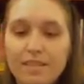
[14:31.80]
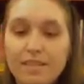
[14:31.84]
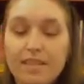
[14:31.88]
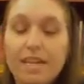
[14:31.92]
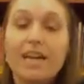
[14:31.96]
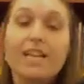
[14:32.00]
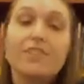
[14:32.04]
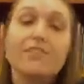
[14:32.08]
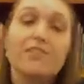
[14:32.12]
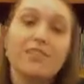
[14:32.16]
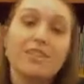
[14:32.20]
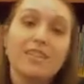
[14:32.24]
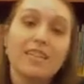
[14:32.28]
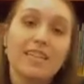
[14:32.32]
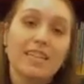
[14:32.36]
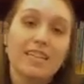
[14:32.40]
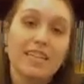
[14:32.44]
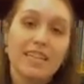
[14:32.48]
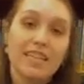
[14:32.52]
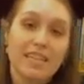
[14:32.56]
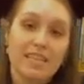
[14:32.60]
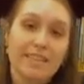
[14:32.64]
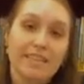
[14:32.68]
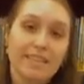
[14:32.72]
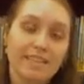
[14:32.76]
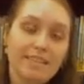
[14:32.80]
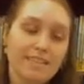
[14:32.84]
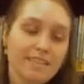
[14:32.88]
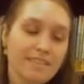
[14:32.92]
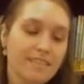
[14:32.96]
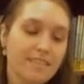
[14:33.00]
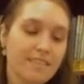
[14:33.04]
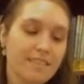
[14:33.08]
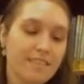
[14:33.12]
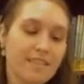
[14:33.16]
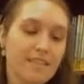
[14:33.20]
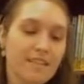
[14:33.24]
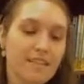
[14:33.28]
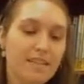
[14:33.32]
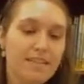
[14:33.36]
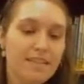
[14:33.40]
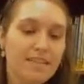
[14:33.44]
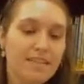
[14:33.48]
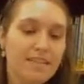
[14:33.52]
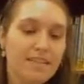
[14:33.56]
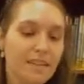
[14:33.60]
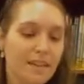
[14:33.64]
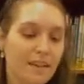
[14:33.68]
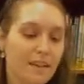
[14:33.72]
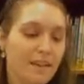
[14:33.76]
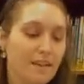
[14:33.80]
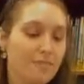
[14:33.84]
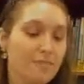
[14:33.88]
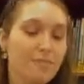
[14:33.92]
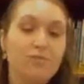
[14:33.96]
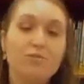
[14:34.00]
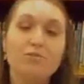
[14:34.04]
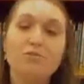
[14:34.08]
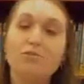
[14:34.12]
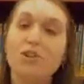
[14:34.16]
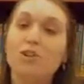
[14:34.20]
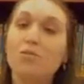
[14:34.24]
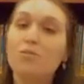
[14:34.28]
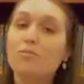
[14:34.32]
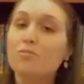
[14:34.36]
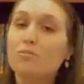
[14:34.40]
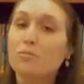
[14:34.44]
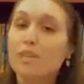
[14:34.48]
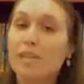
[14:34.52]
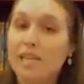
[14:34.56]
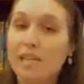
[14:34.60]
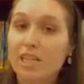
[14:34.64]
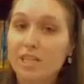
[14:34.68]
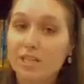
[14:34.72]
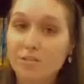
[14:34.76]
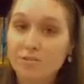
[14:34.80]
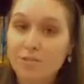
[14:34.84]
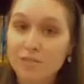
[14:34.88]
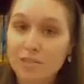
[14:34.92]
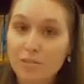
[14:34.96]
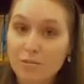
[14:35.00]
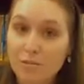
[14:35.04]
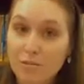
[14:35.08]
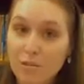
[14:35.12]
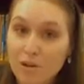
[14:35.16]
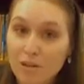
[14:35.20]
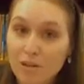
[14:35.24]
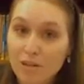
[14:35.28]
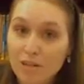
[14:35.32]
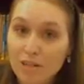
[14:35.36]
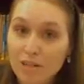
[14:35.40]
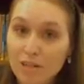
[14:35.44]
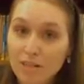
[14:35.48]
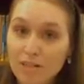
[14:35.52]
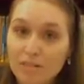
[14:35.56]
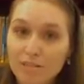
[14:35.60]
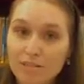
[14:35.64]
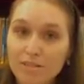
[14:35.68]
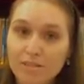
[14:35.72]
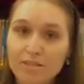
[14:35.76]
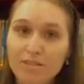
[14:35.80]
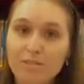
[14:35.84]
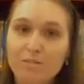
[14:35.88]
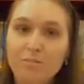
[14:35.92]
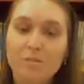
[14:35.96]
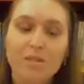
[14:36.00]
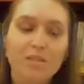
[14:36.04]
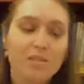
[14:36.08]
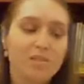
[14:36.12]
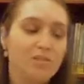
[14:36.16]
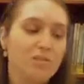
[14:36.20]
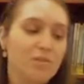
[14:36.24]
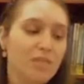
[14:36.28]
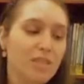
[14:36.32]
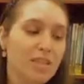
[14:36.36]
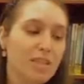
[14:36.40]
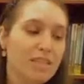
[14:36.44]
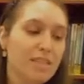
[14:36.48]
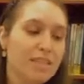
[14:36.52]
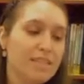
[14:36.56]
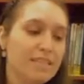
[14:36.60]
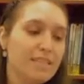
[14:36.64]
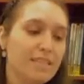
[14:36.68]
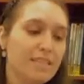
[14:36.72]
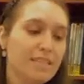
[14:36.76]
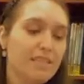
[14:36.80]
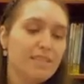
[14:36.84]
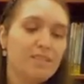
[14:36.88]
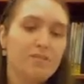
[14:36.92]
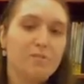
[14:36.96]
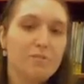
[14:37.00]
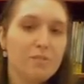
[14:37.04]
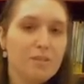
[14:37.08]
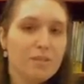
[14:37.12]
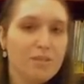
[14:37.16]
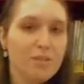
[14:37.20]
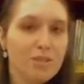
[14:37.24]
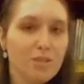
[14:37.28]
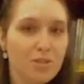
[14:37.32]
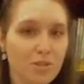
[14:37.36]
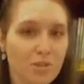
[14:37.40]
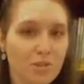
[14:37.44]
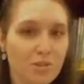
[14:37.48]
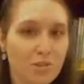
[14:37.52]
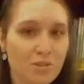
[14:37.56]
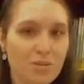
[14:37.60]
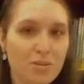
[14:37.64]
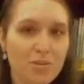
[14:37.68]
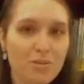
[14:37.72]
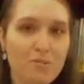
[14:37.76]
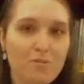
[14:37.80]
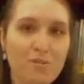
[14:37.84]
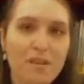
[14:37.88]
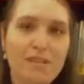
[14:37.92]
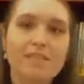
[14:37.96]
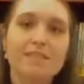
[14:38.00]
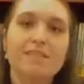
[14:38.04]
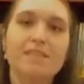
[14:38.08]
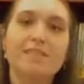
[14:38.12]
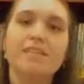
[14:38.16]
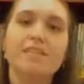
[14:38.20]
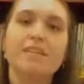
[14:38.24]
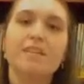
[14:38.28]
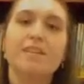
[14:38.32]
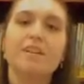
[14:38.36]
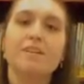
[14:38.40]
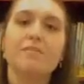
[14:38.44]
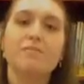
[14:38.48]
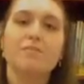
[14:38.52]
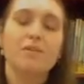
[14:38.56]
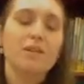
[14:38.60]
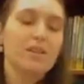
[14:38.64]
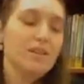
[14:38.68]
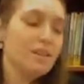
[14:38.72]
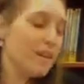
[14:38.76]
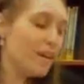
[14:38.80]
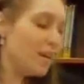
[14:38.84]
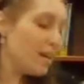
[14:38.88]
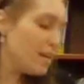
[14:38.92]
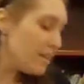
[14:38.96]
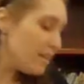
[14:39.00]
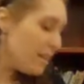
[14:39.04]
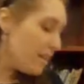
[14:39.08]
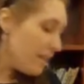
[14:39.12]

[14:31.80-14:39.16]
other thing is, if you don't like using watercolors because you think it's a little bit too messy and whatnot,